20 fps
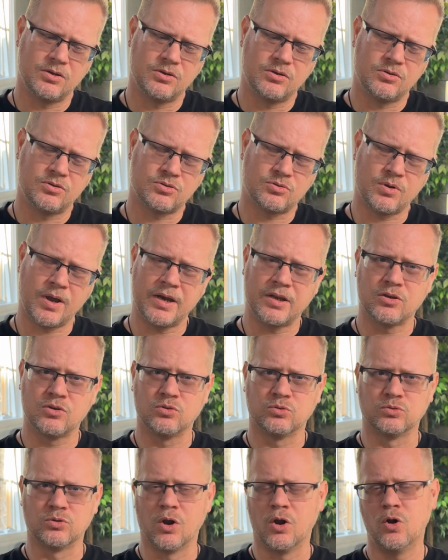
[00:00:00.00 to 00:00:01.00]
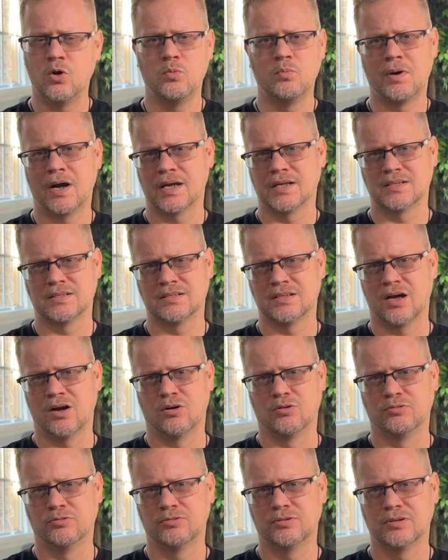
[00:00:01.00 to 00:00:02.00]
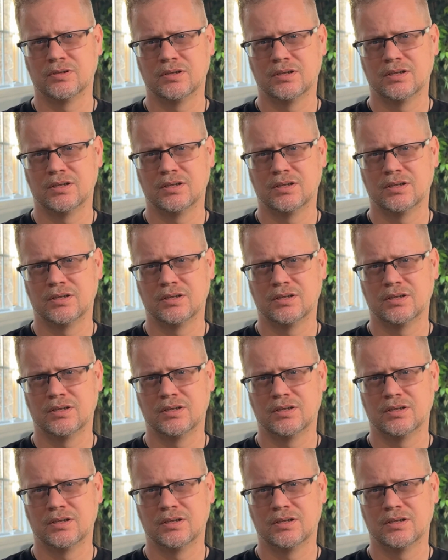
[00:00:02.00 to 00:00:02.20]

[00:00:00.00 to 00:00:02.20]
try to grow myself